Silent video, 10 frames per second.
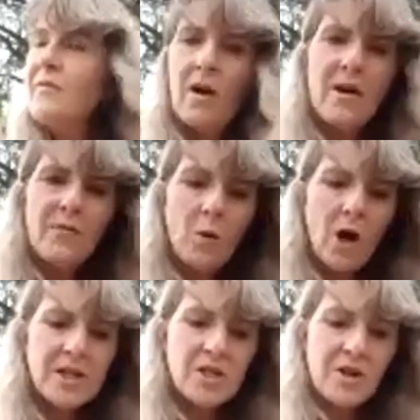I've
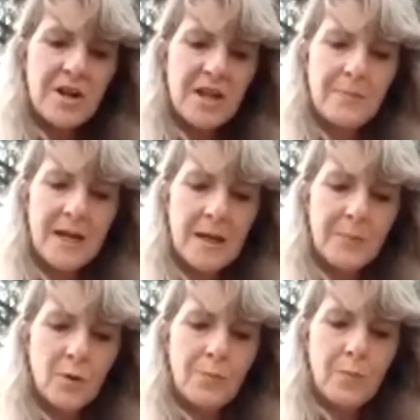worked on other
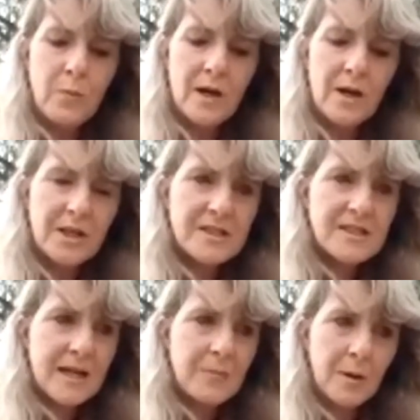people. Well,
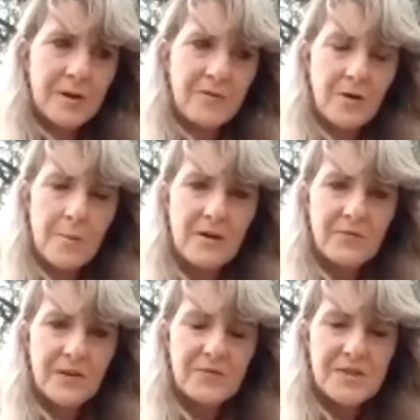you'd say probably for
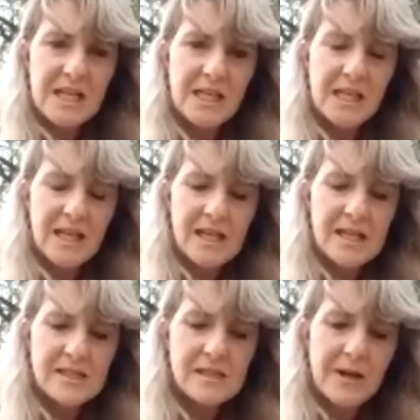about 15 years.